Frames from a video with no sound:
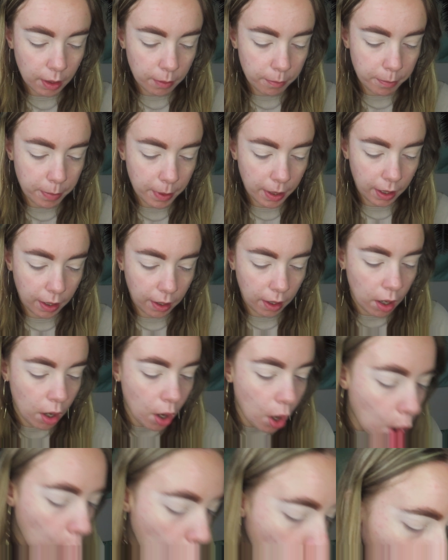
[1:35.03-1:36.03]
But
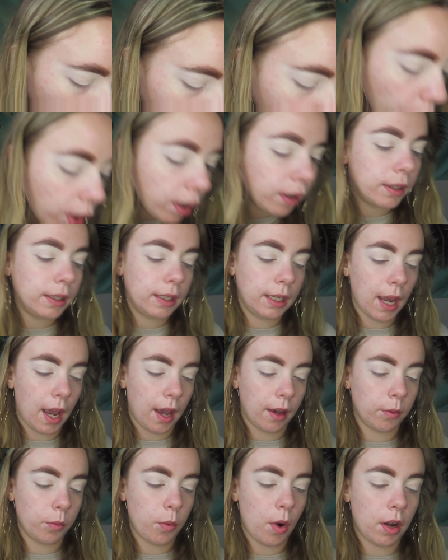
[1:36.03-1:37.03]

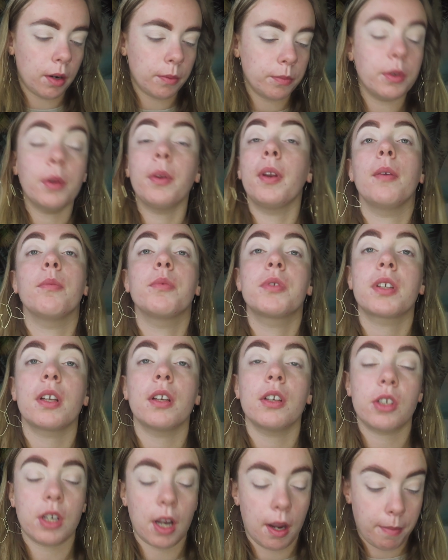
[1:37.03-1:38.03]
yeah, while I'm doing it, I'm just
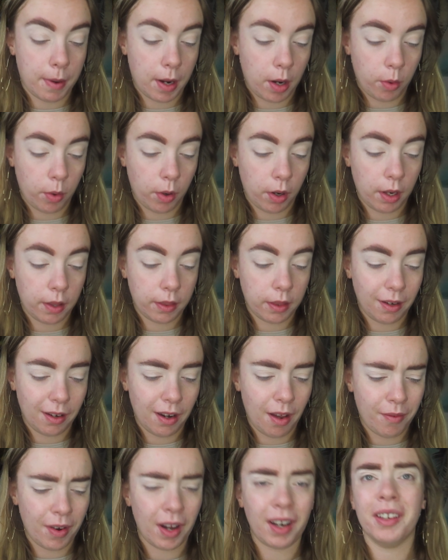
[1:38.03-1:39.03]
gonna chat about the
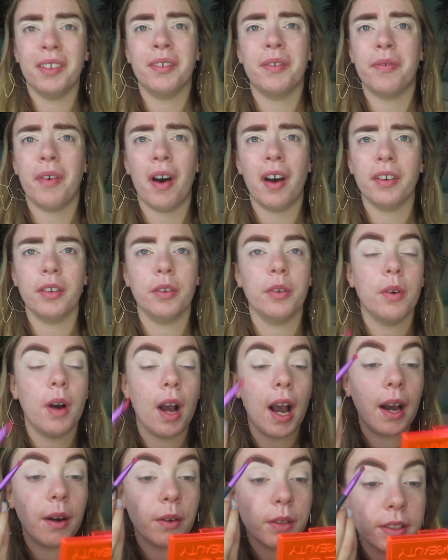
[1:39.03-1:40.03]
Love Island final.
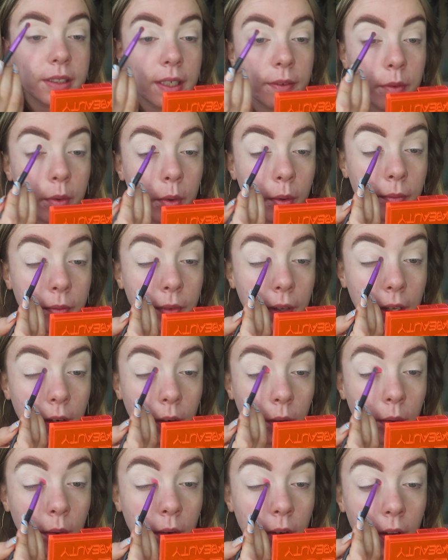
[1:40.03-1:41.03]
How does everyone
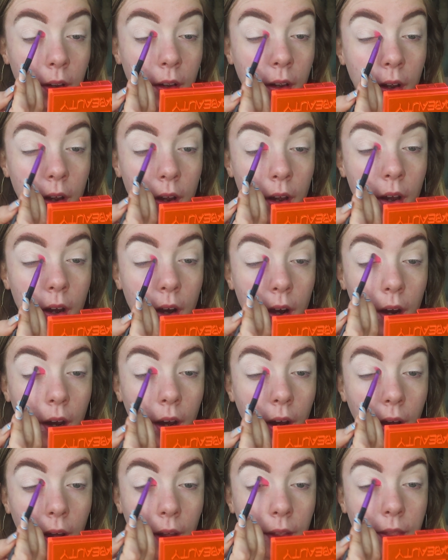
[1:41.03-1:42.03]
feel
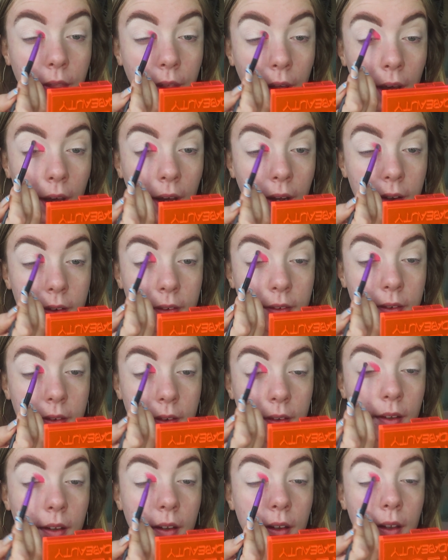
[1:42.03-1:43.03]
that
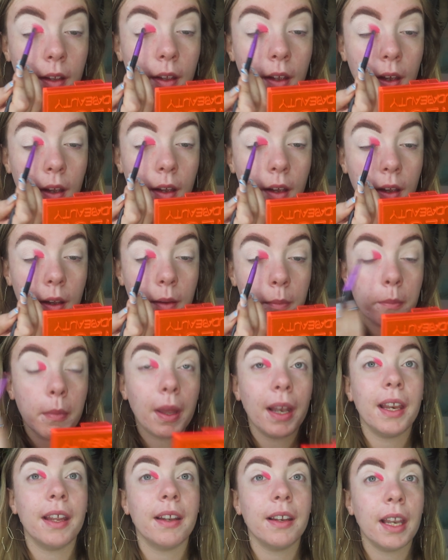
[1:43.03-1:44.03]

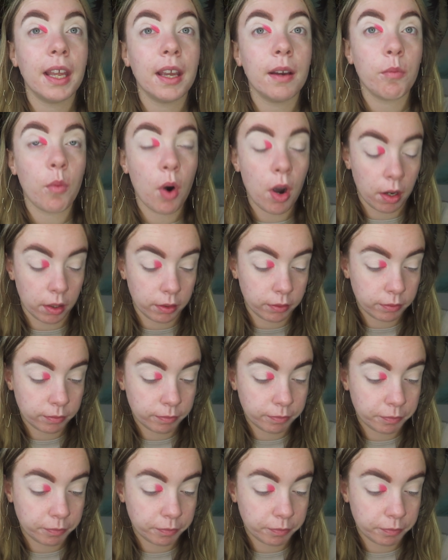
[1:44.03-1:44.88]
Millie and Liam won?